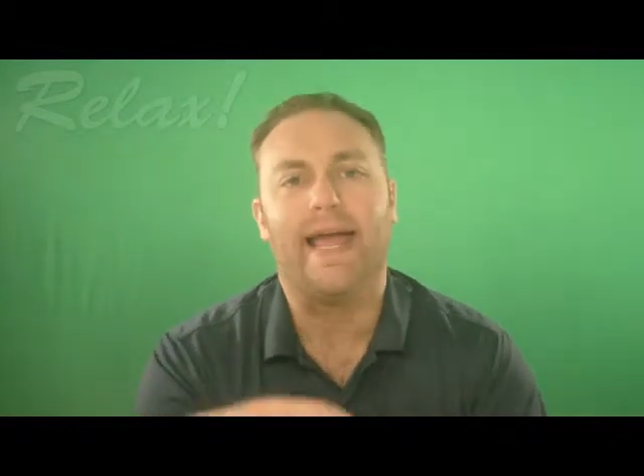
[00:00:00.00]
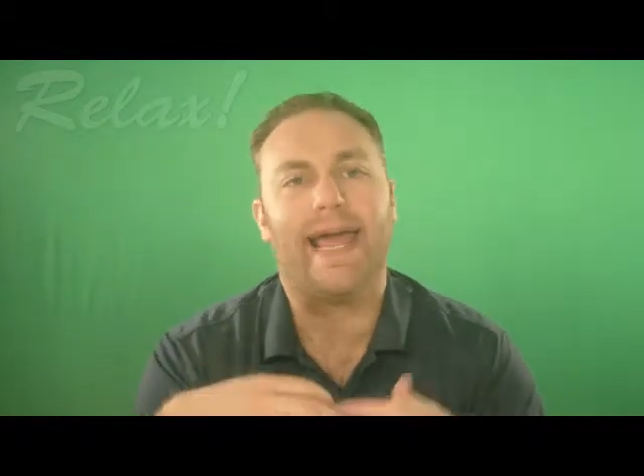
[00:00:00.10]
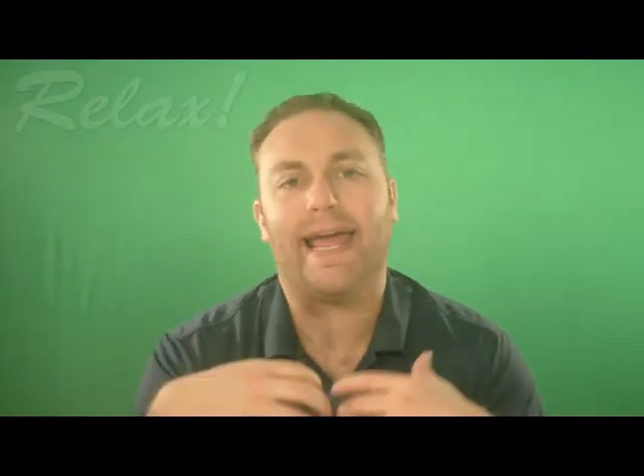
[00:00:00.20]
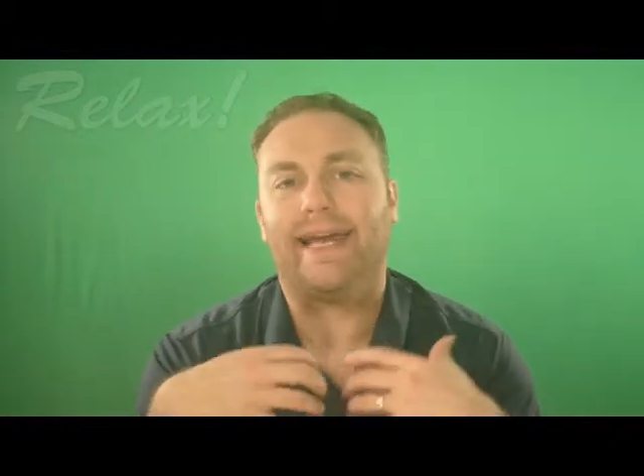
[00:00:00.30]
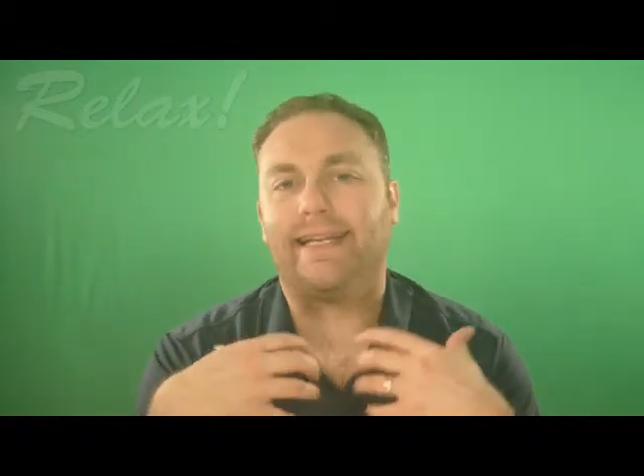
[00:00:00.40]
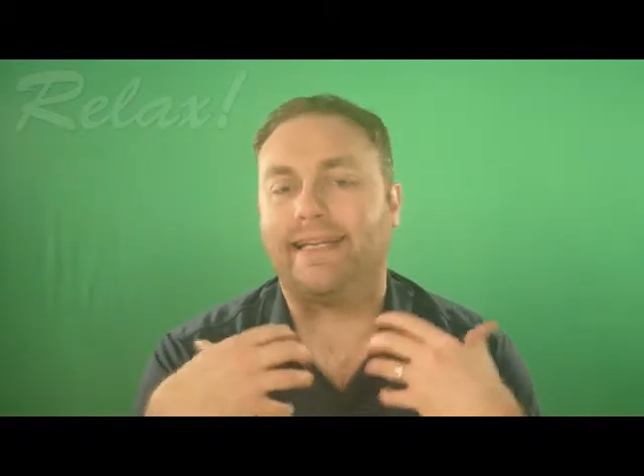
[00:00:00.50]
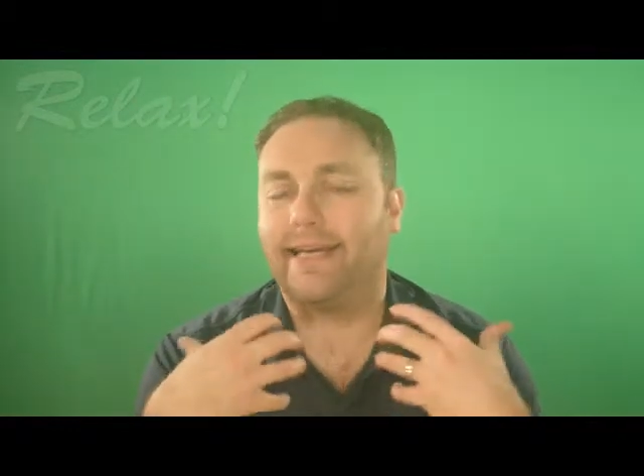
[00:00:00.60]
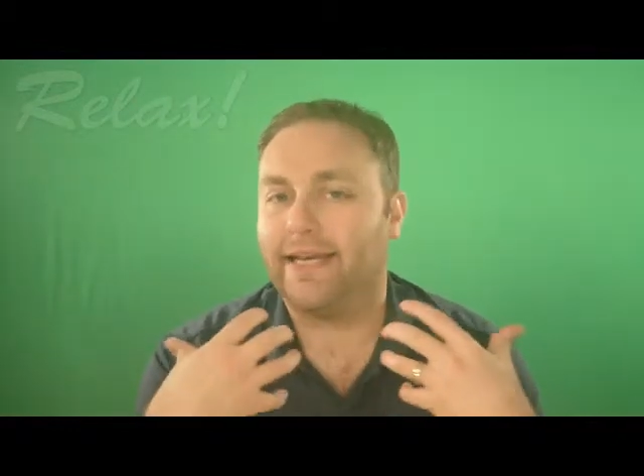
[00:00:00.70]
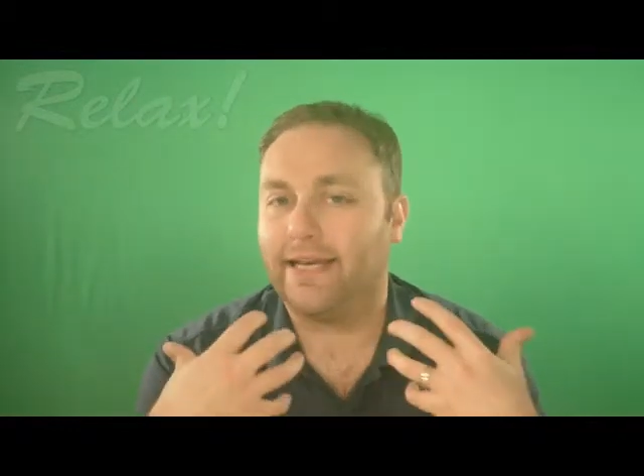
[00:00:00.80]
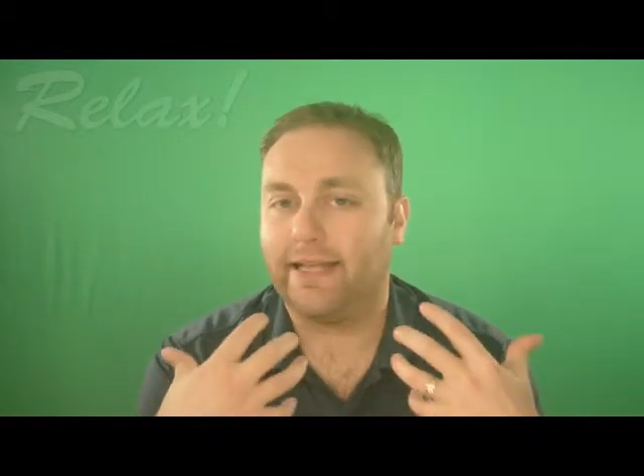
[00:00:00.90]
and
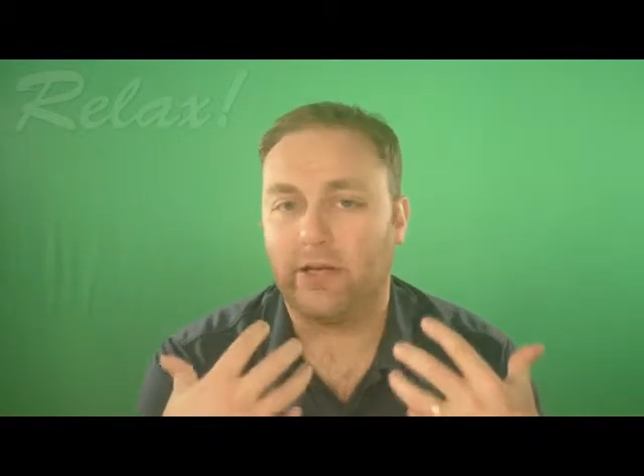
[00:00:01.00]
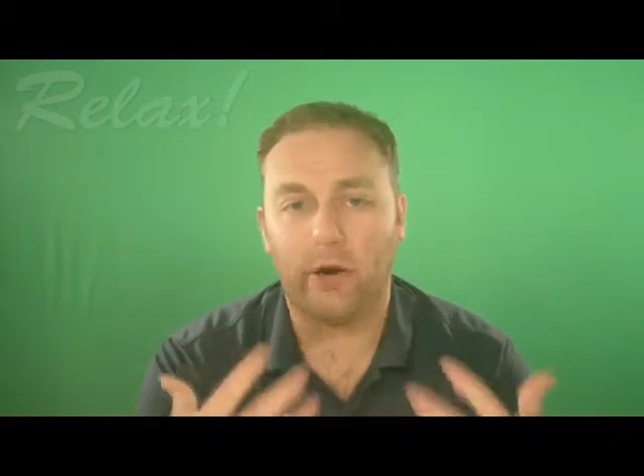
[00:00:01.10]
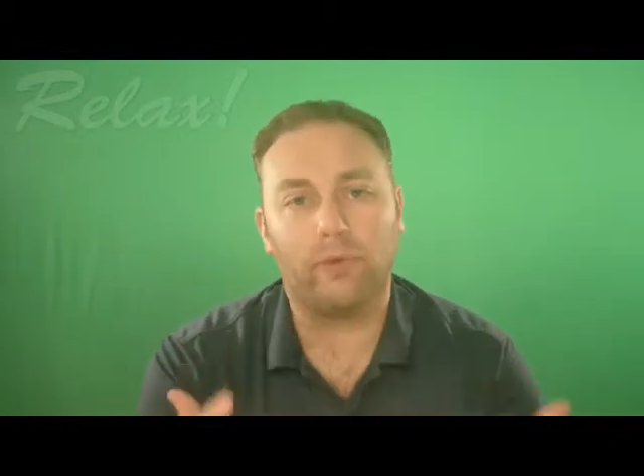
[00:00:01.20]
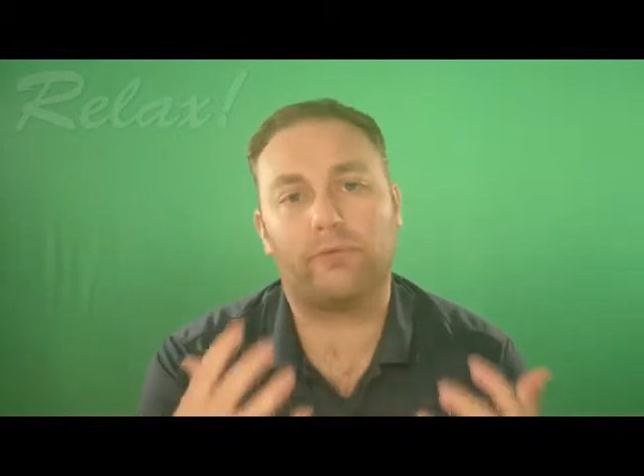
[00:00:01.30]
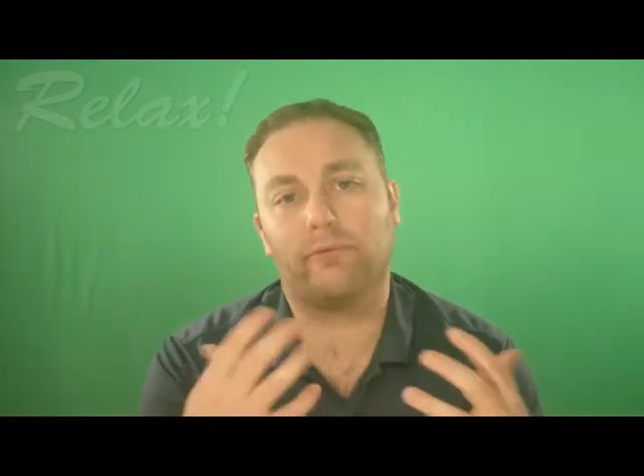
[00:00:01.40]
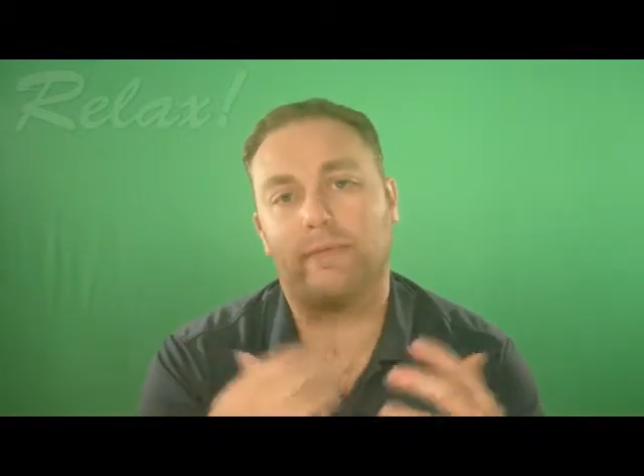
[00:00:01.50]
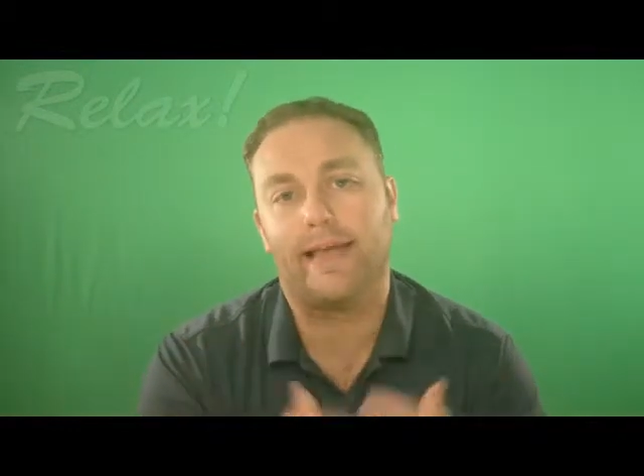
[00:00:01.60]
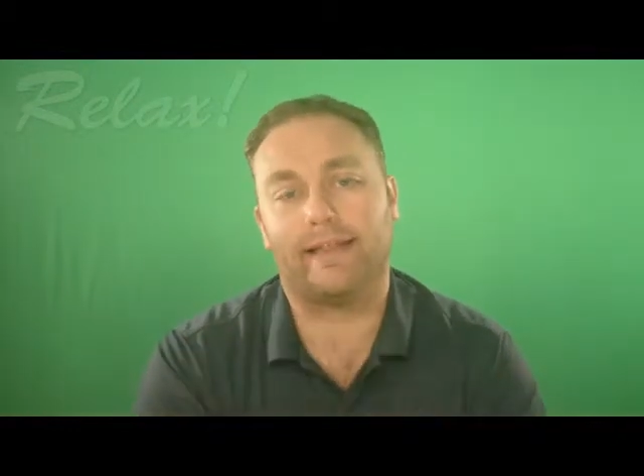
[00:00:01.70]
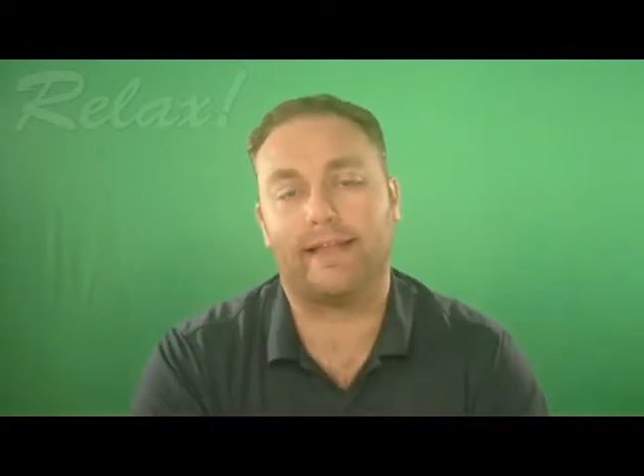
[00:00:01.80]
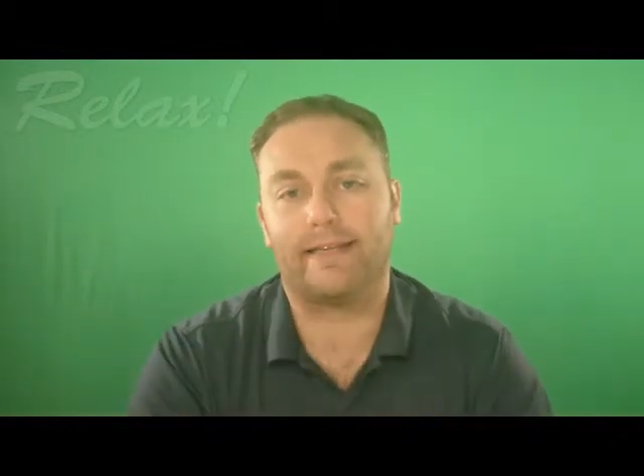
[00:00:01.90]
go through
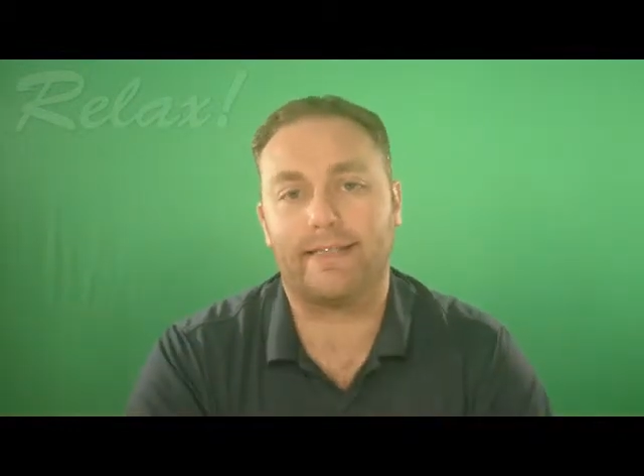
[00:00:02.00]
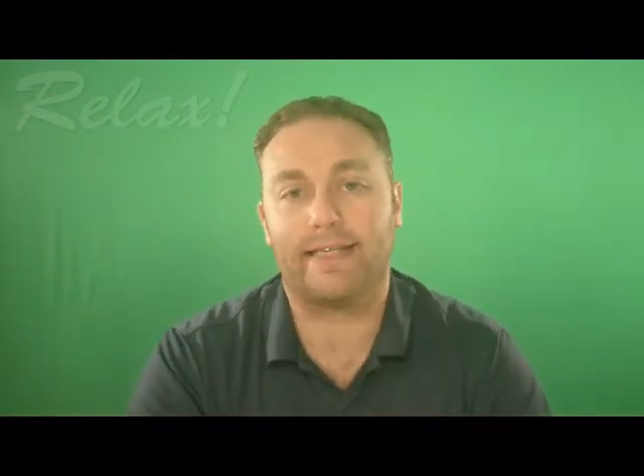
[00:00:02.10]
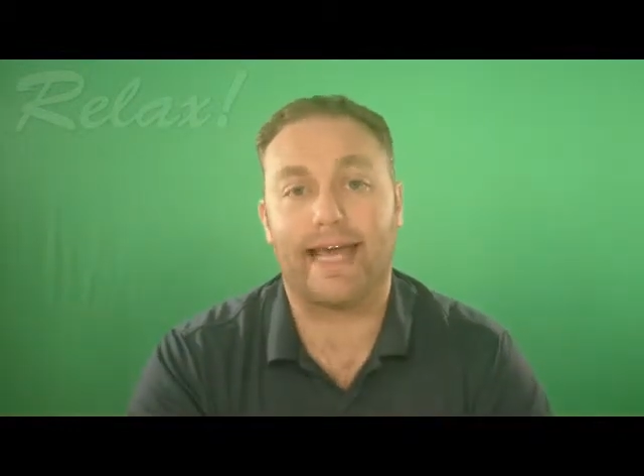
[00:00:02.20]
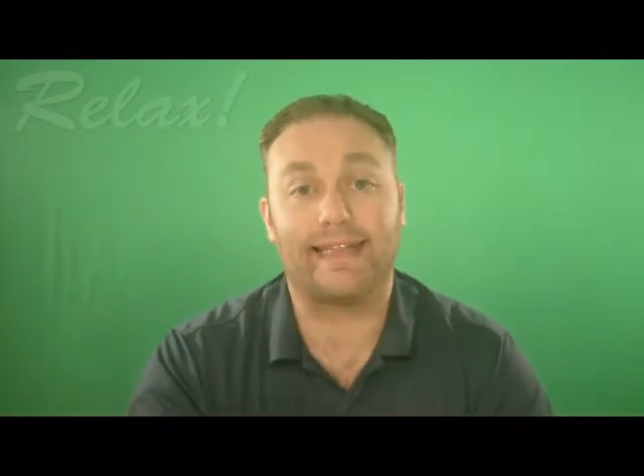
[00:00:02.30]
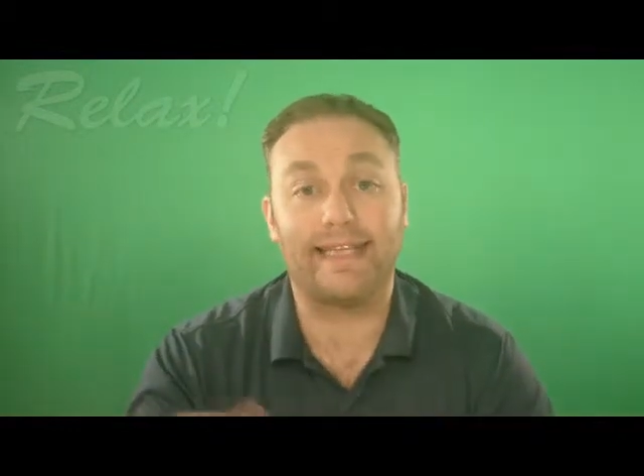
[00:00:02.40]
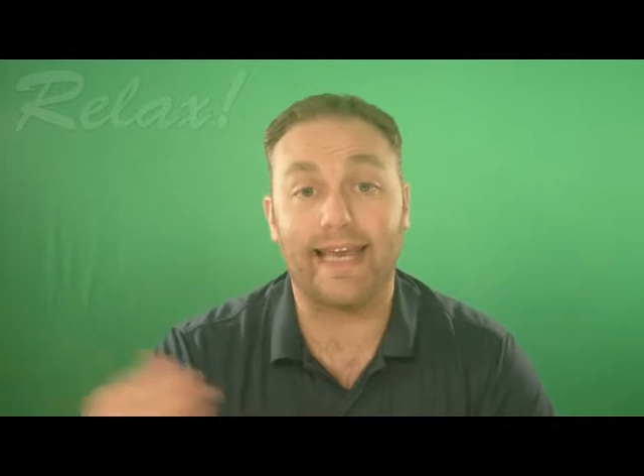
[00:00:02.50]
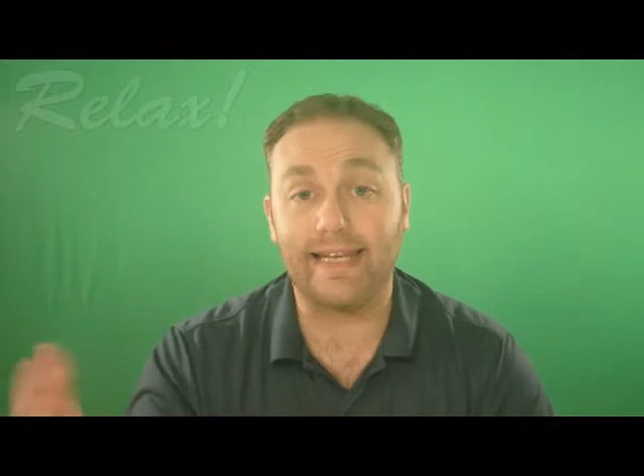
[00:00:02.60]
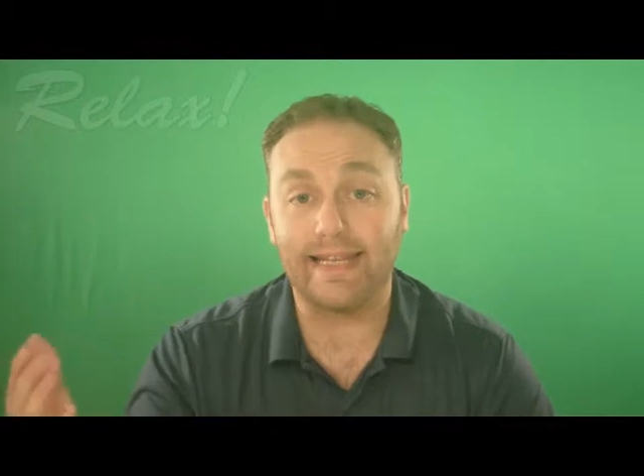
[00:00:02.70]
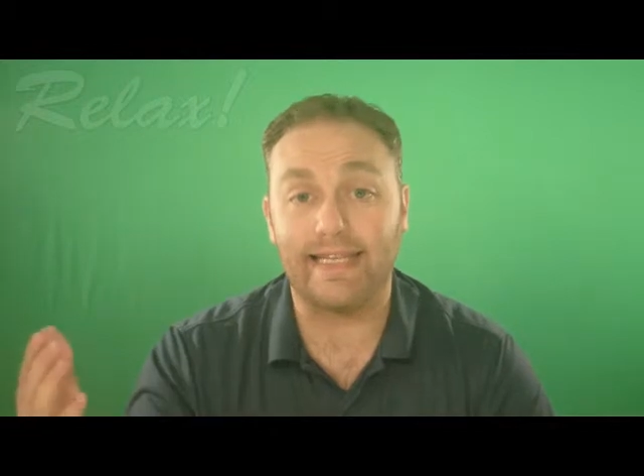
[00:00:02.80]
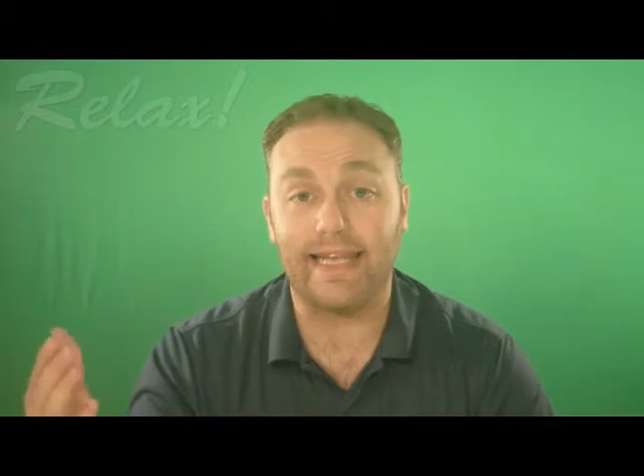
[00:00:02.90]
that list at the
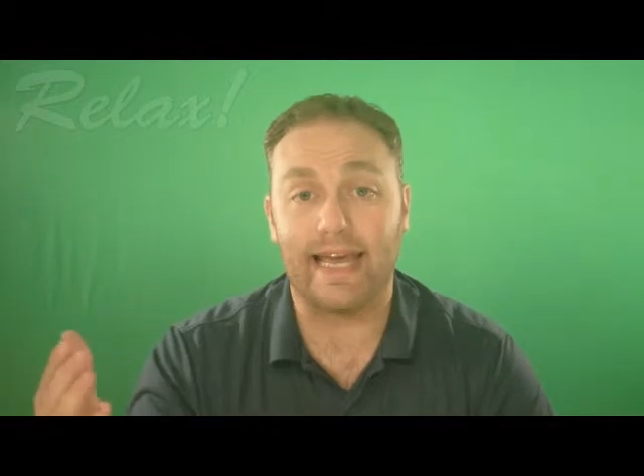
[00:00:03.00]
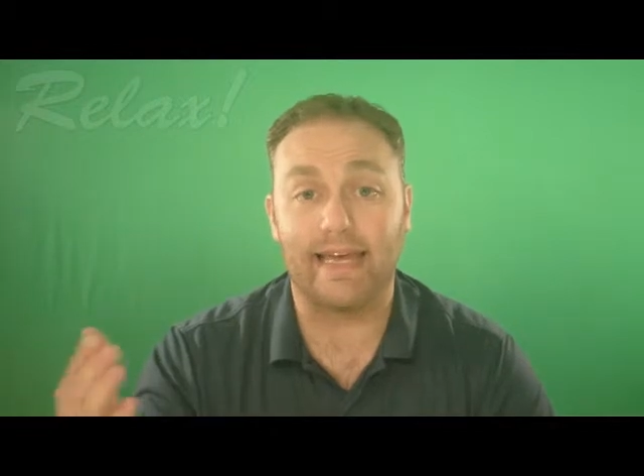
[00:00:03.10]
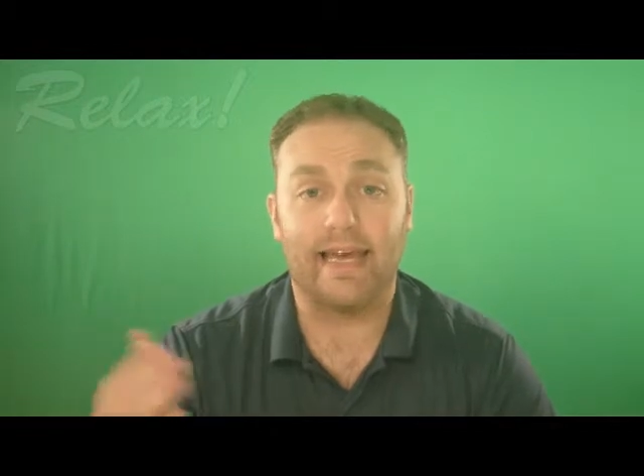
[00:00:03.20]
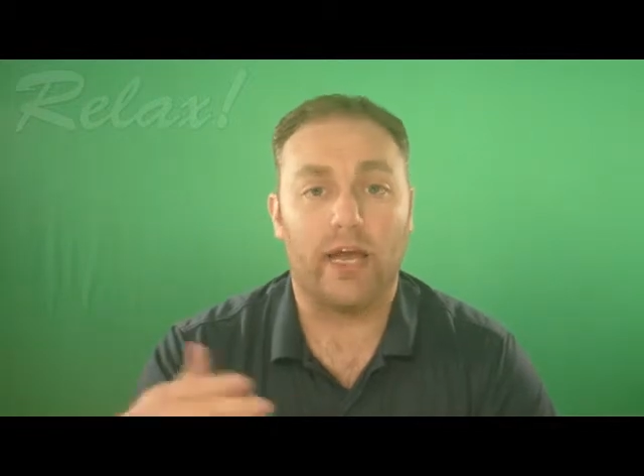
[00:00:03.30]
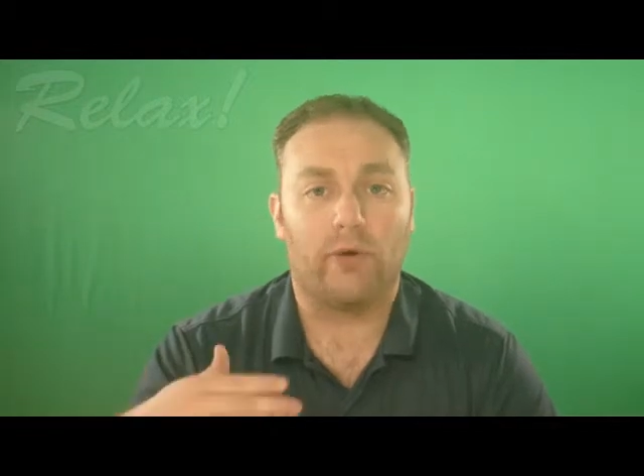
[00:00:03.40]
end of the day,